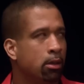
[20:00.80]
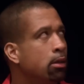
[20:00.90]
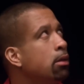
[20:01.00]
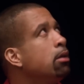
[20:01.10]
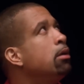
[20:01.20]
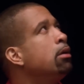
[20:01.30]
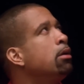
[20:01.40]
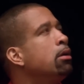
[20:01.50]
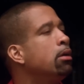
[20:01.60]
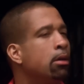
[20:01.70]
and keeping the
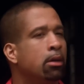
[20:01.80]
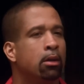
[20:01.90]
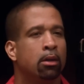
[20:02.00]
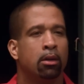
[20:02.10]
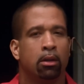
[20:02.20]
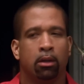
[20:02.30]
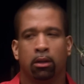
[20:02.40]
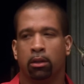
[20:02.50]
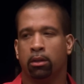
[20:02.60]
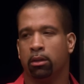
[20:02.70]
secret once again
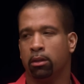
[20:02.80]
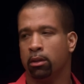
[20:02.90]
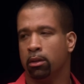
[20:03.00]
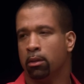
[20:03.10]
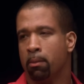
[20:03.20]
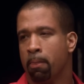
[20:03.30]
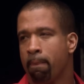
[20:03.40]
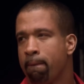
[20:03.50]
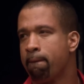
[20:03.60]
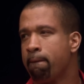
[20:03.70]
are kind of
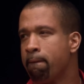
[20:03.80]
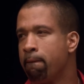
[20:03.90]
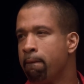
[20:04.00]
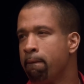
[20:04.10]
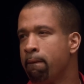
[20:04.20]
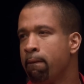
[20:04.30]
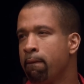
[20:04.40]
perfect in that regard.